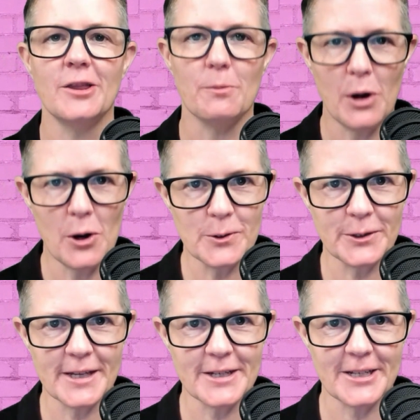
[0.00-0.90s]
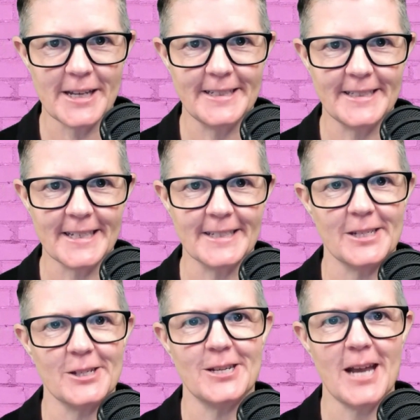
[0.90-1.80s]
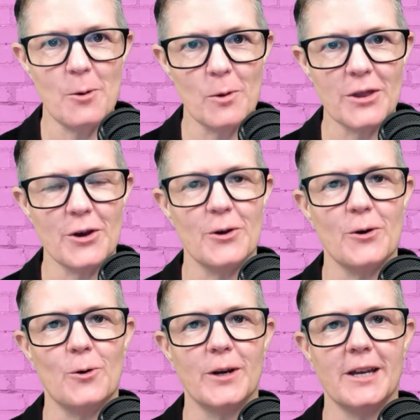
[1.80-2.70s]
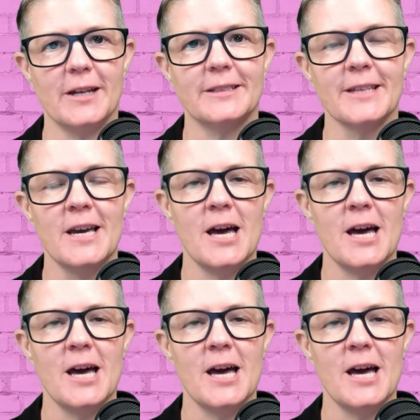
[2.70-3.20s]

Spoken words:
the post that she did to share with her audience